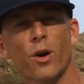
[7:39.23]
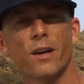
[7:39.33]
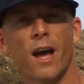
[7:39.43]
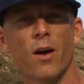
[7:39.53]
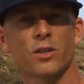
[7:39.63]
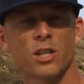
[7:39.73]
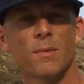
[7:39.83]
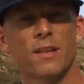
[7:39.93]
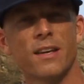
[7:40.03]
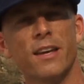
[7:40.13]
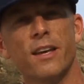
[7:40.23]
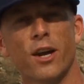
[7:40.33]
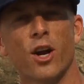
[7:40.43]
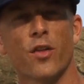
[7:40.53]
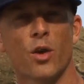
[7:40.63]
rundown of some of the key
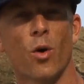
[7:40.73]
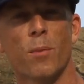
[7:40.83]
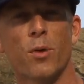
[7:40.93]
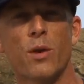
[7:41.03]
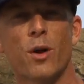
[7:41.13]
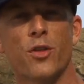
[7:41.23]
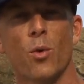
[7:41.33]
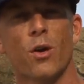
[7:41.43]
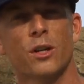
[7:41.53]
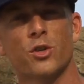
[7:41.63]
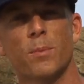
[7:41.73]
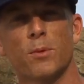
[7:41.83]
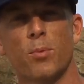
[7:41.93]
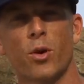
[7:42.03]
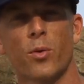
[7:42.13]
gear that you want to bring with you on a trip to
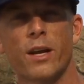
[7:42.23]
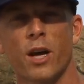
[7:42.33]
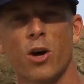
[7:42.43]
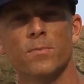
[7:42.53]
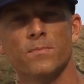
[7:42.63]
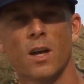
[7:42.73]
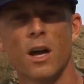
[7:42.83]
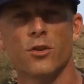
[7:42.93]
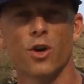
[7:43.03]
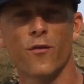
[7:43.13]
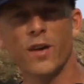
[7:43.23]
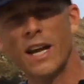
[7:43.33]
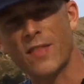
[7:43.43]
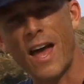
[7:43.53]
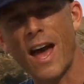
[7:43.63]
Puerto Rico. Don't
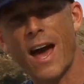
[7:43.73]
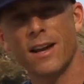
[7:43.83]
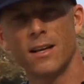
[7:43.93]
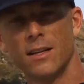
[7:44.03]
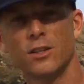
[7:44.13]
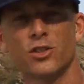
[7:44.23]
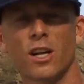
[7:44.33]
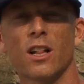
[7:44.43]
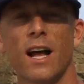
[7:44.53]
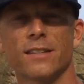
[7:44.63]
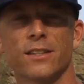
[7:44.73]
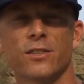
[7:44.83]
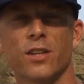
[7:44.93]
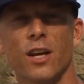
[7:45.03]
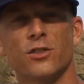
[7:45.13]
forget the hat,
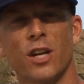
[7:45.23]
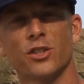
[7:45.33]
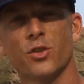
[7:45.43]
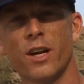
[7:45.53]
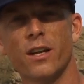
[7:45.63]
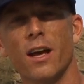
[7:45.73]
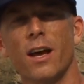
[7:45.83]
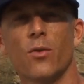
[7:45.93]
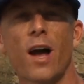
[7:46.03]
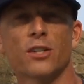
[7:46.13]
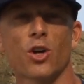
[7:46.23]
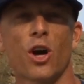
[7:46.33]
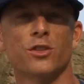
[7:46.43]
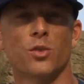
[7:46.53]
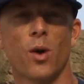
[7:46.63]
sunglasses, sunscreen, and rash
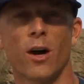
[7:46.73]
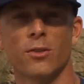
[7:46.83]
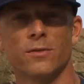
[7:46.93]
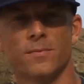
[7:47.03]
guards as well.